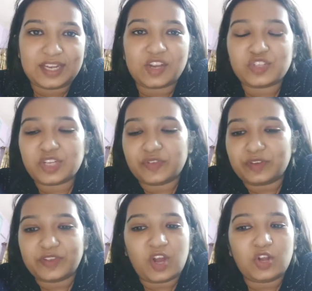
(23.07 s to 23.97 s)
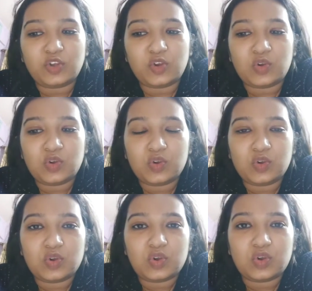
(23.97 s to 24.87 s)
Now children, we all know
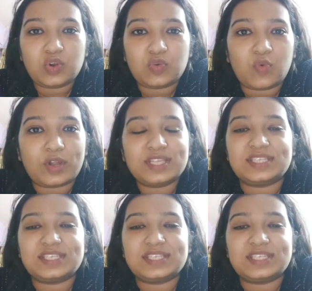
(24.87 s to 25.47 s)
what